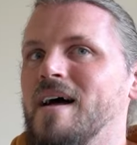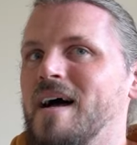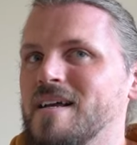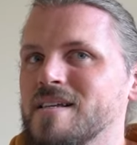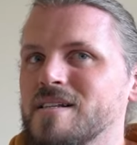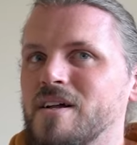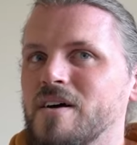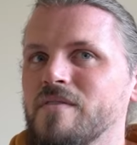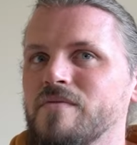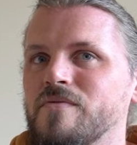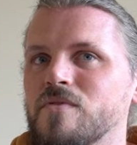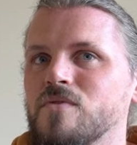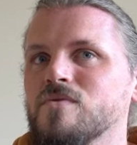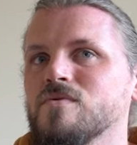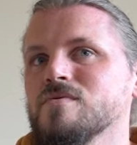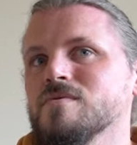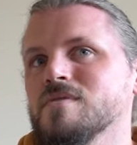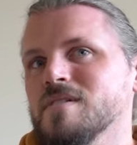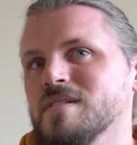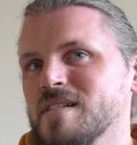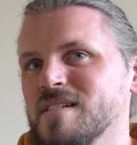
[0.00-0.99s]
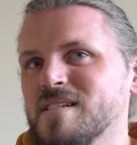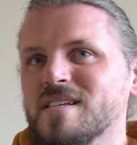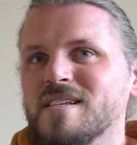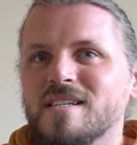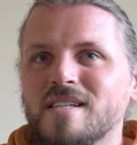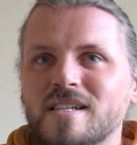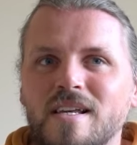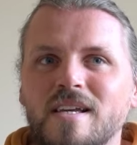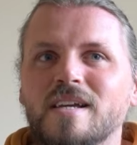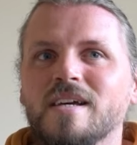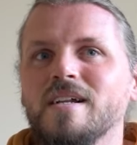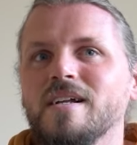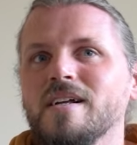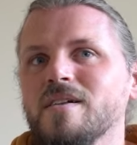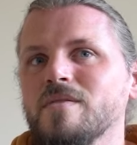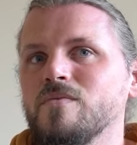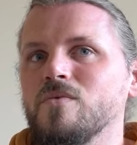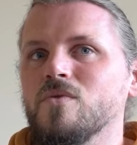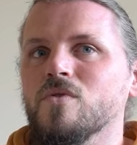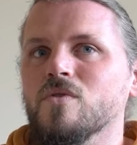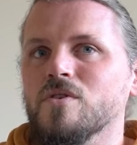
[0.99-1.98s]
As night falls, there's a sneaky little
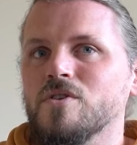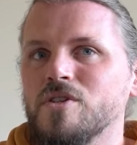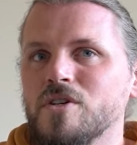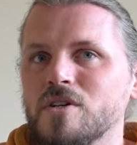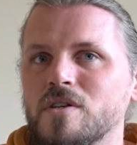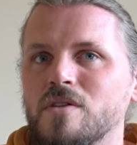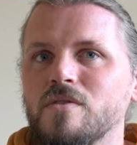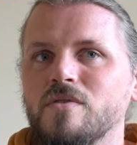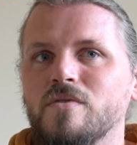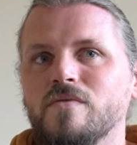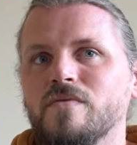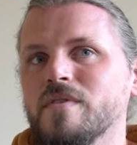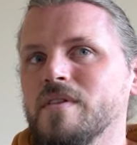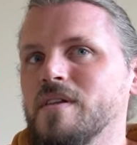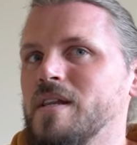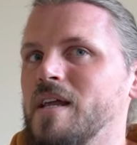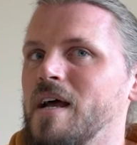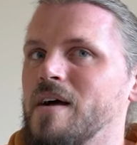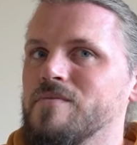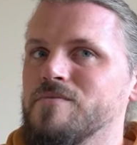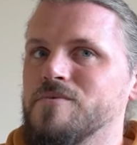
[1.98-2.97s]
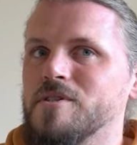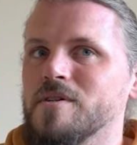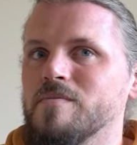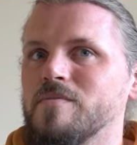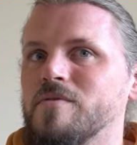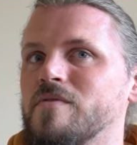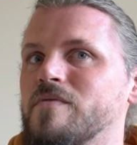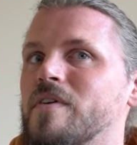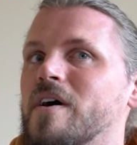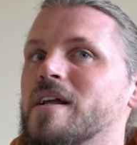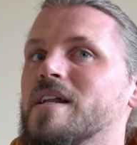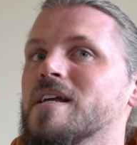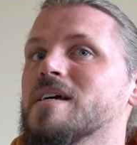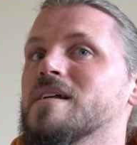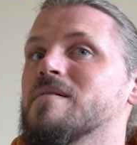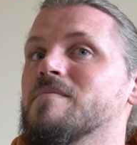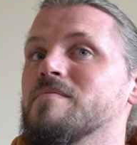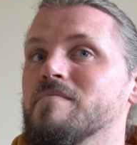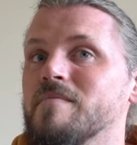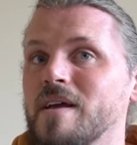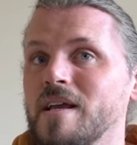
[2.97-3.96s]
walk just north of the township, providing an
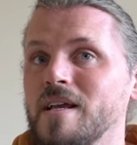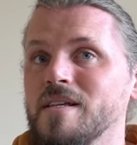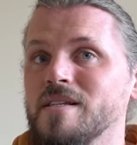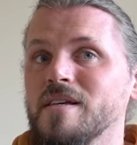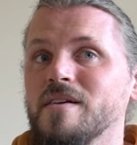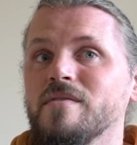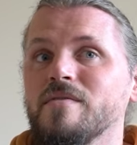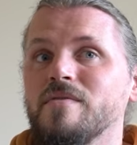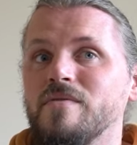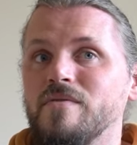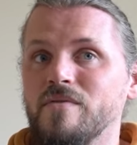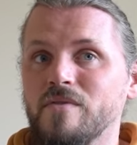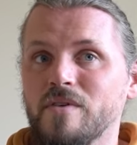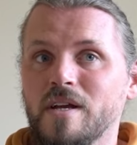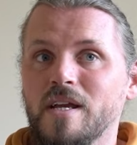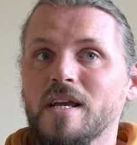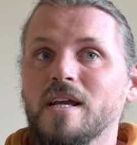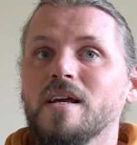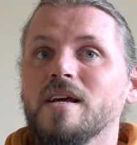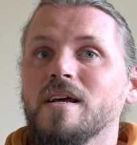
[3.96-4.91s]
amazing free